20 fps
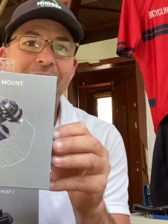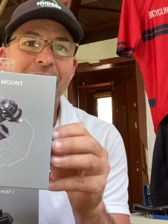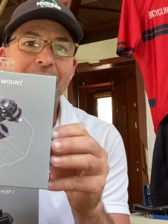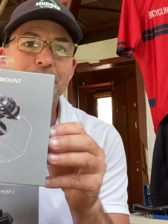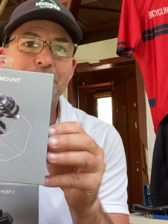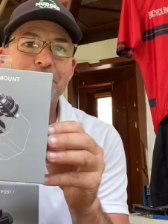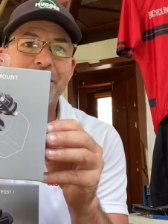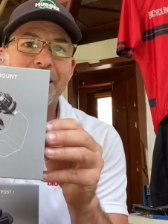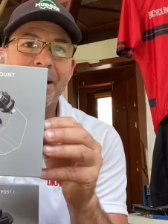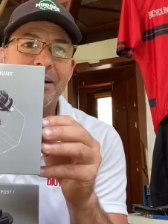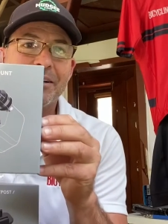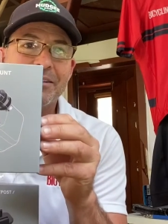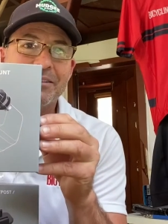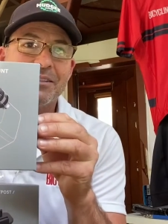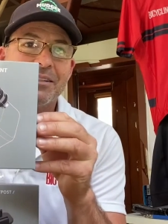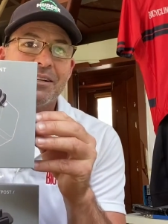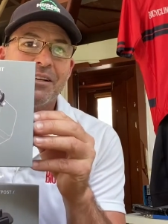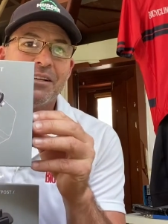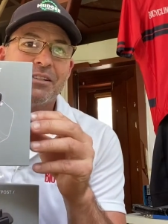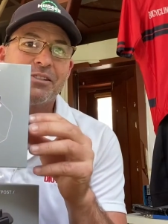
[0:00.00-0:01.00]
mount.
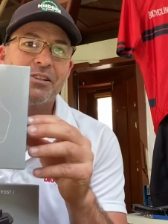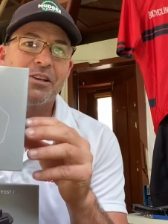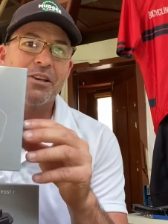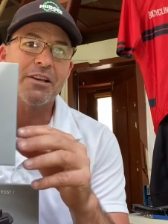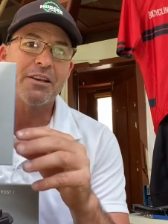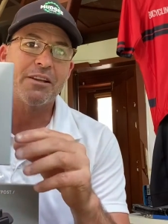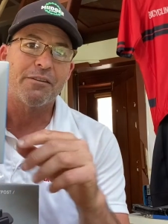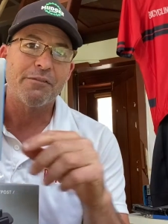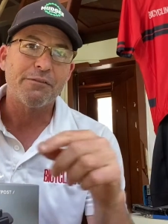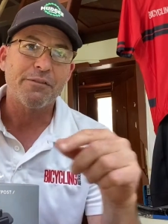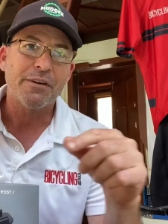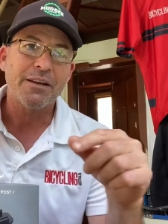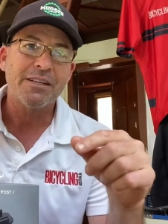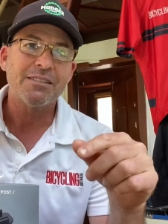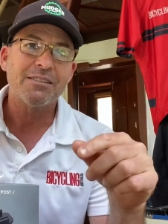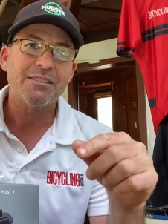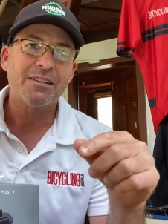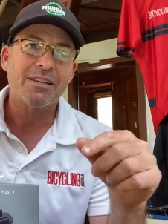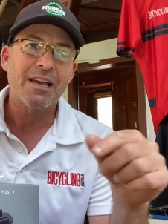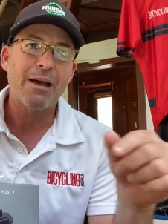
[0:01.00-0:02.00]
So you can face
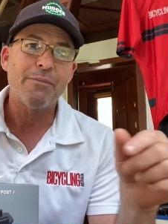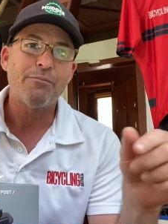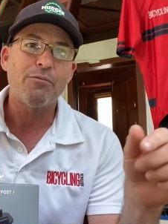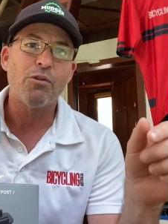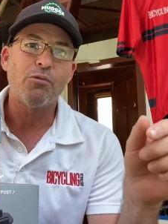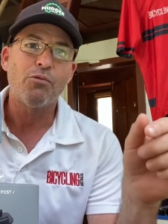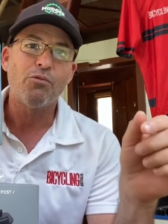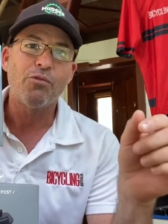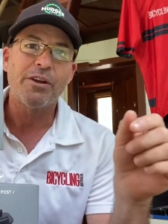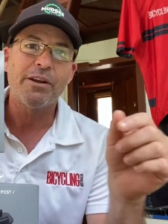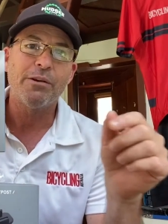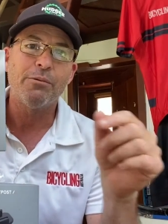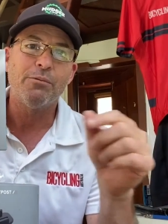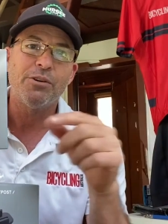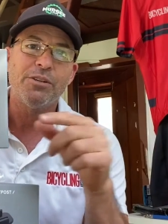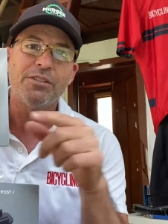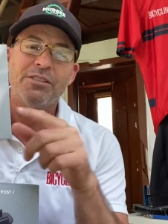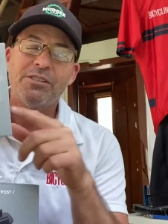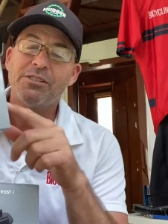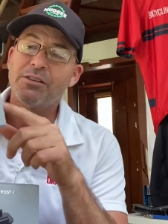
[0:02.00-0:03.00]
the camera
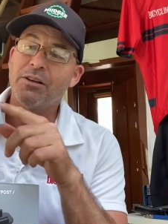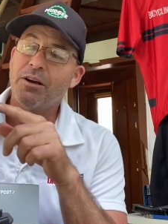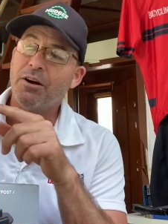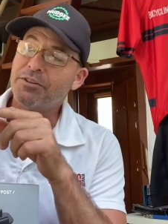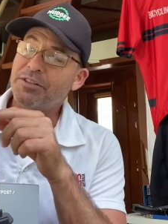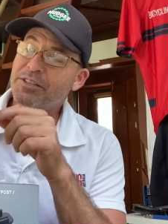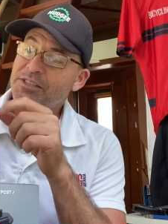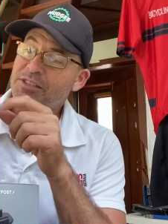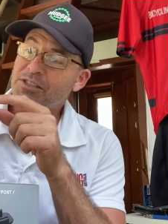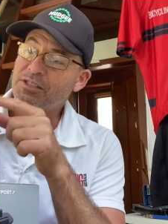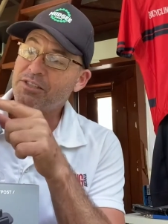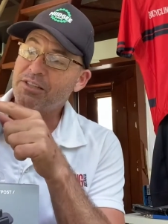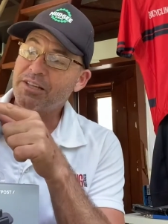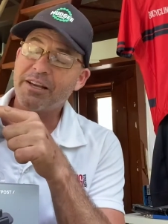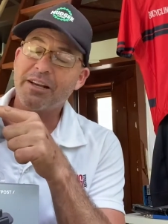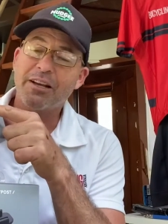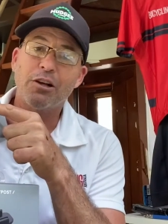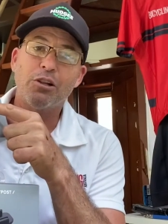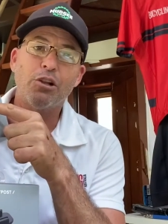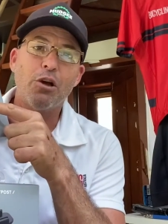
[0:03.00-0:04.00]
rearwards on this
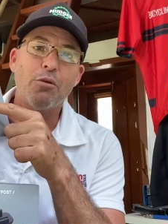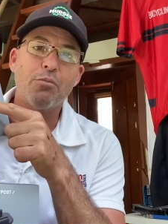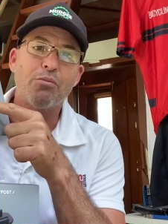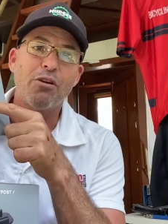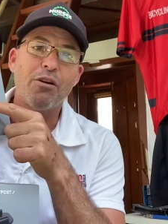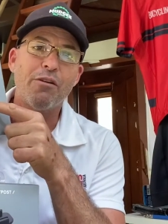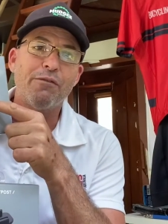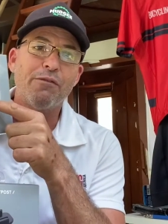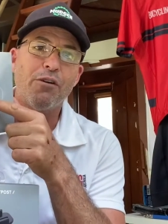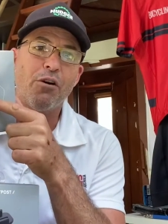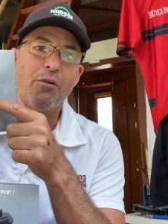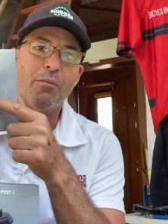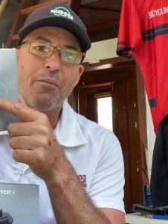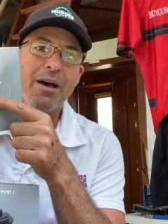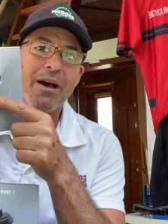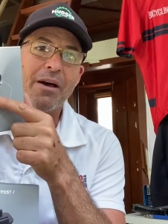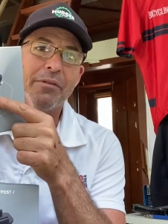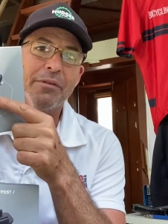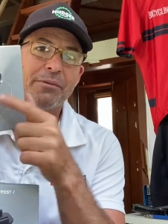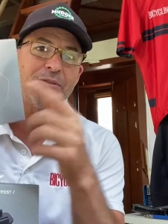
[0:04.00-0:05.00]
slick low profile
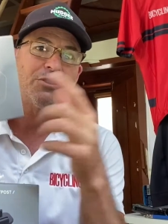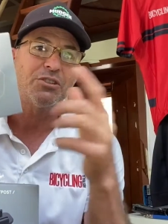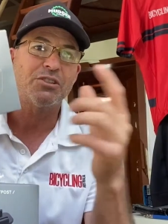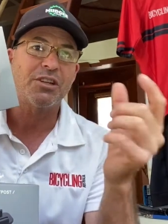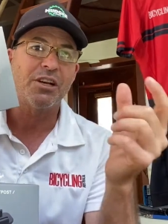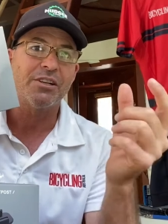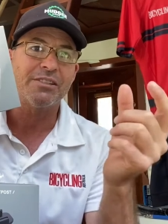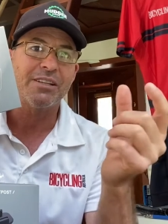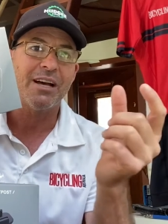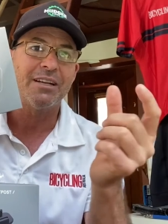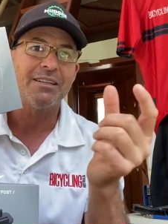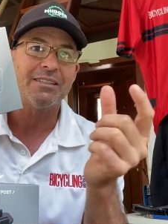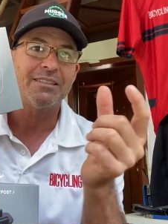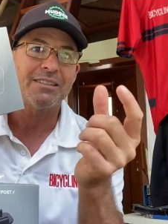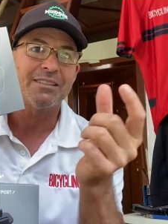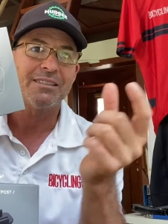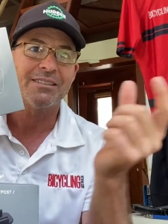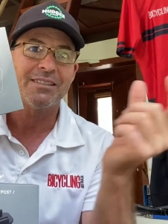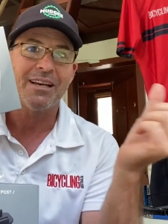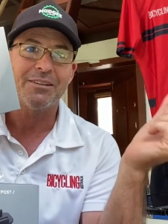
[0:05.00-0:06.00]
mount that just goes under your
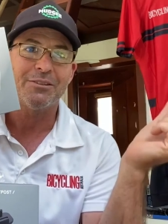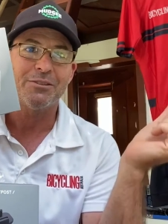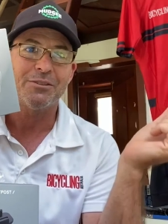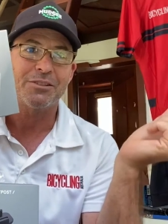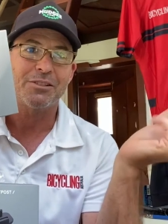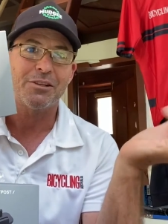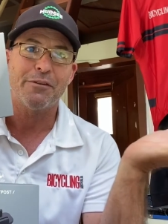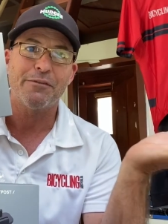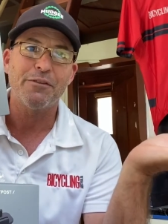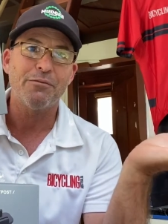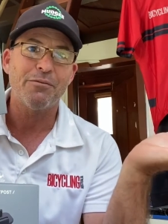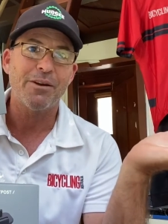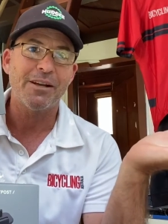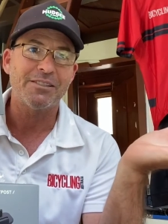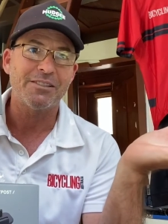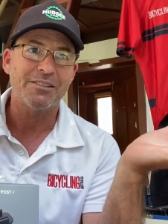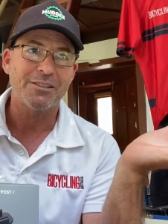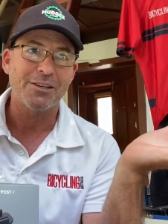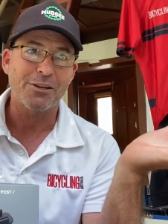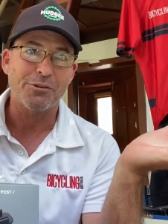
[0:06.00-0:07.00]
saddle. So if you're
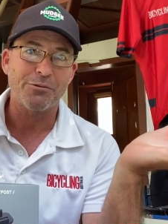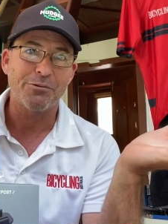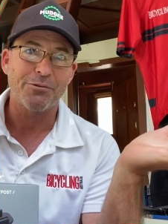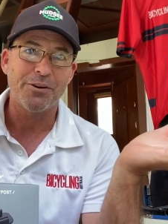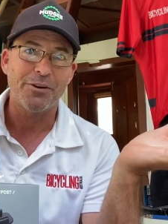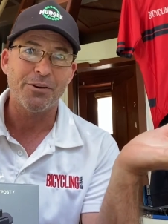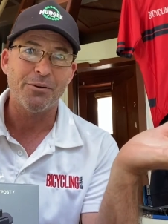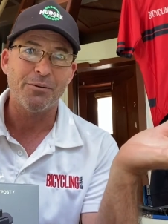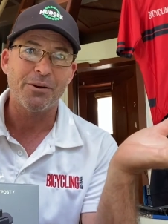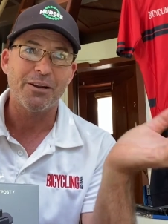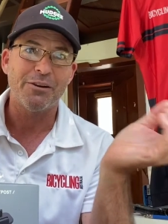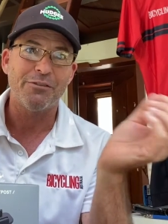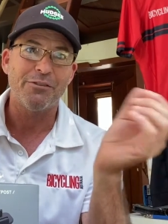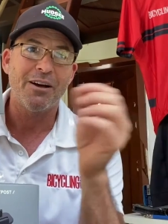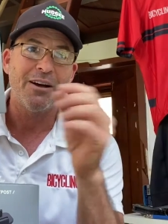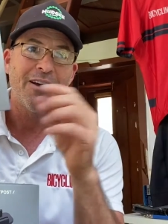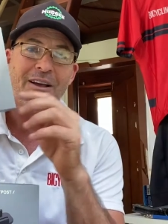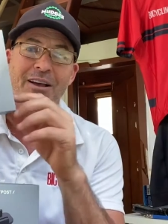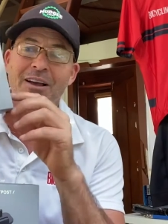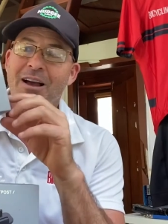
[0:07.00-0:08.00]
racing a crit or whatever,
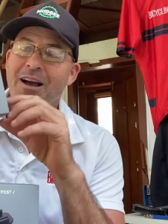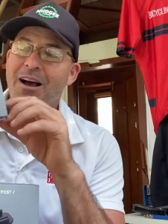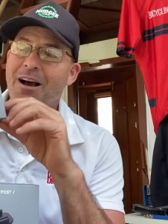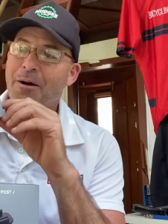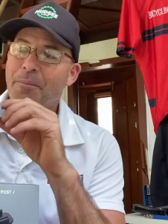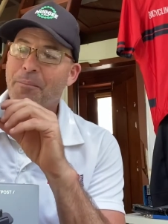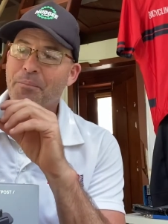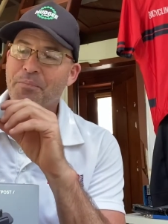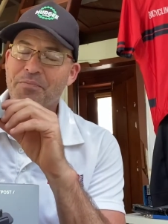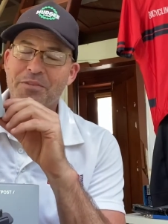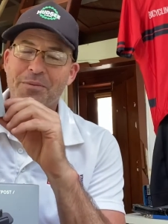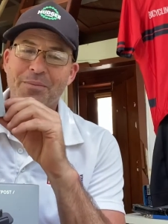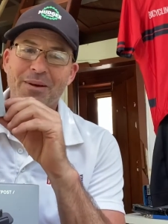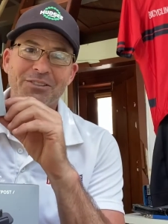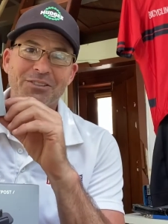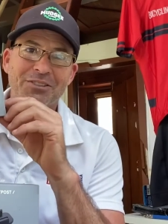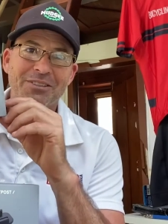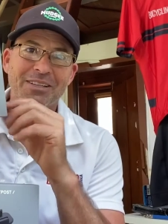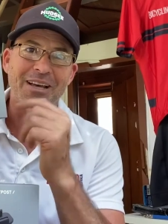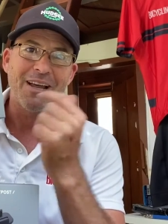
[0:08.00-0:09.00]
um,
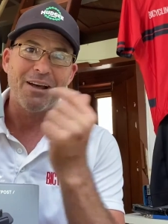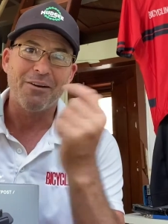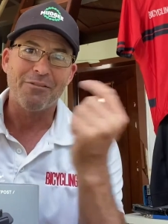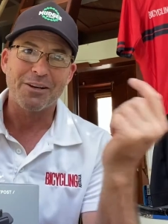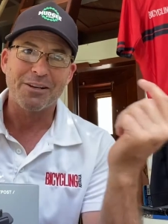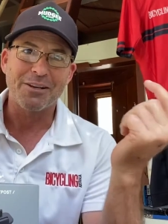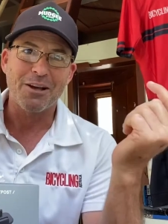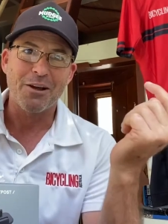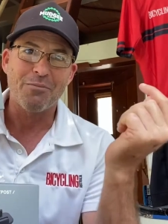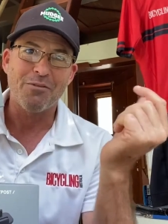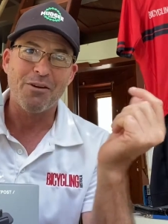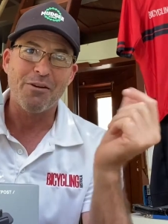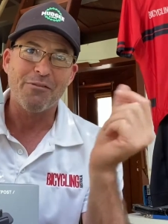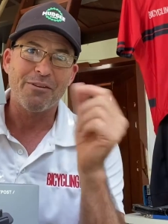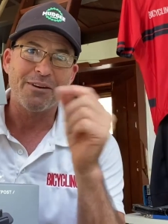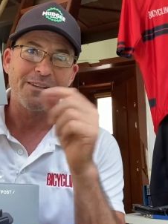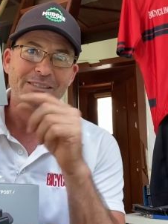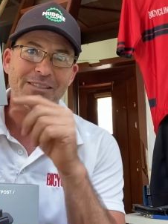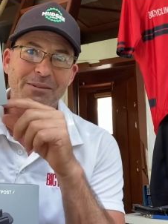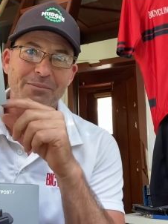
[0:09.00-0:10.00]
imagine that having a GoPro
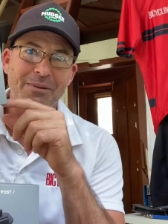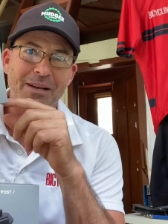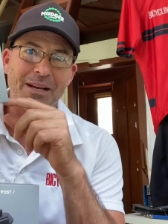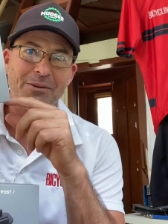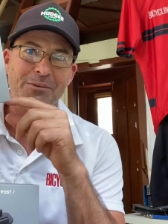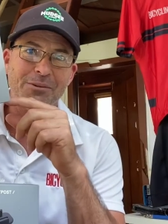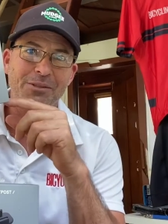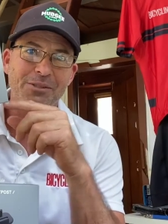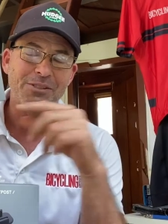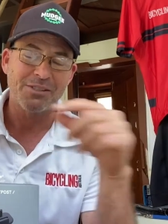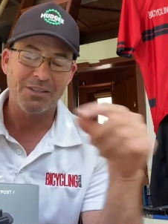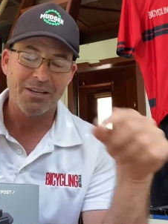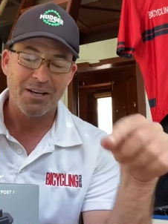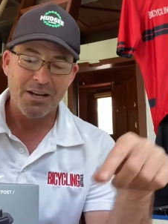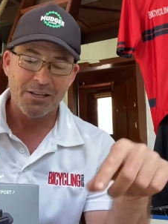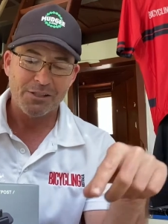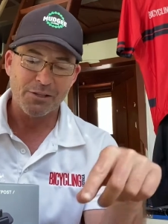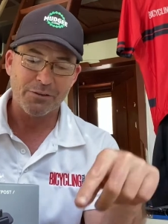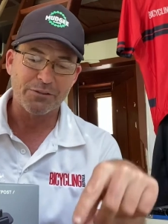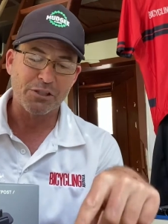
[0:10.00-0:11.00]
facing backwards.
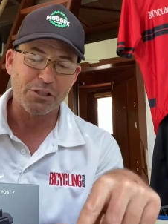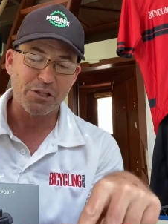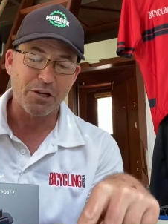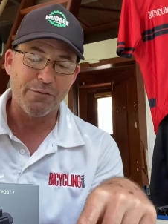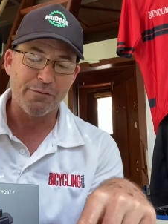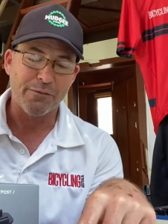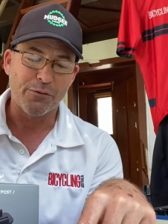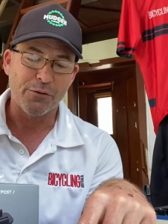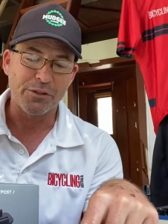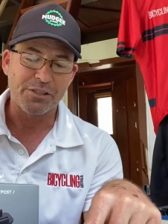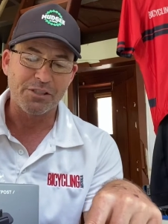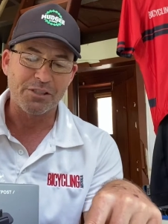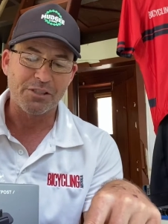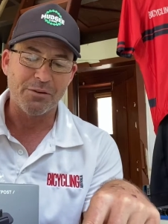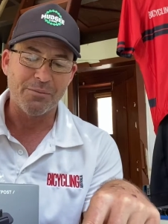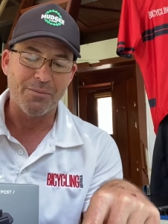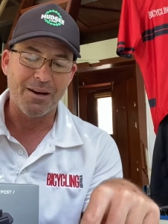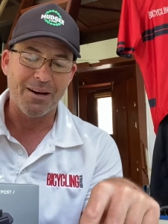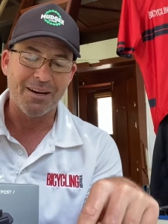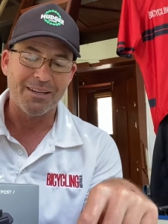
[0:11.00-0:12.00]
It's obviously got voice
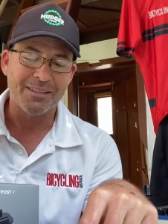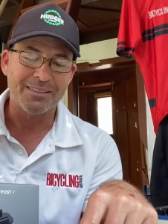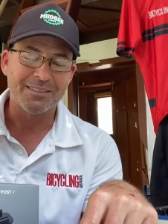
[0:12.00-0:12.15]
command